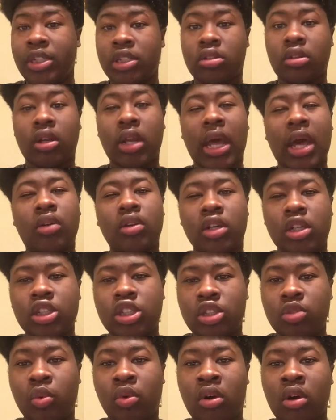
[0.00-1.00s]
on how good
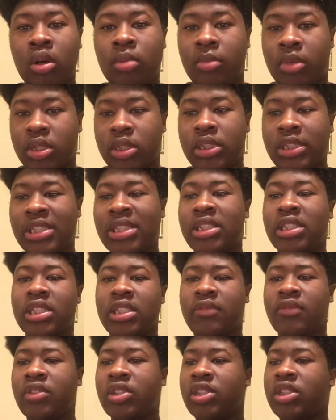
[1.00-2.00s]
you are, but since if
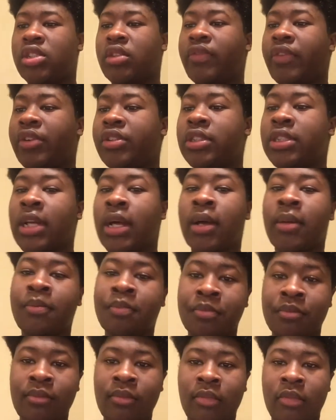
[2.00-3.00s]
this is your first time,
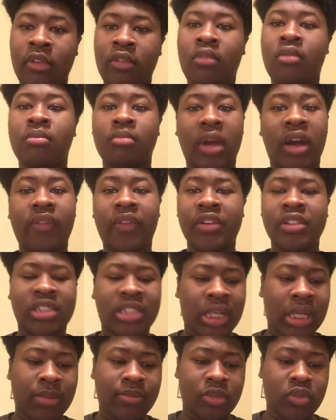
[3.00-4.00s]
my first
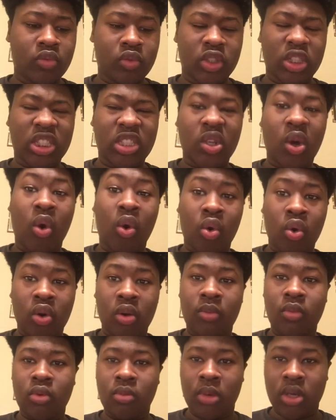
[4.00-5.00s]
time it was horrible,
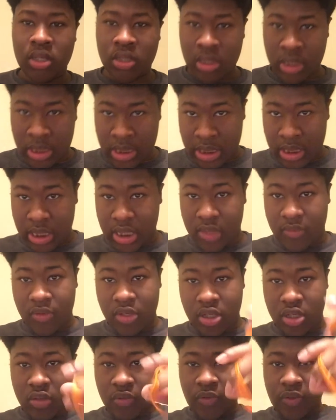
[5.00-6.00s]
but if this is
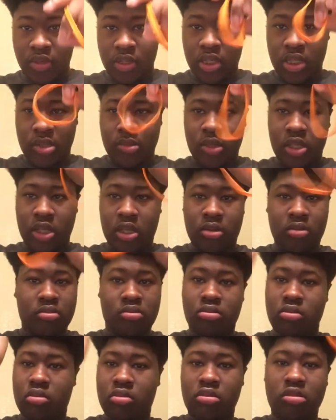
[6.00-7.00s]
your first time, you need
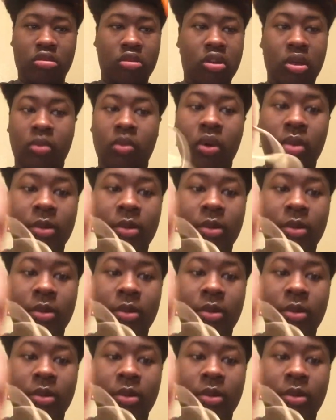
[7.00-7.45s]
a couple rubber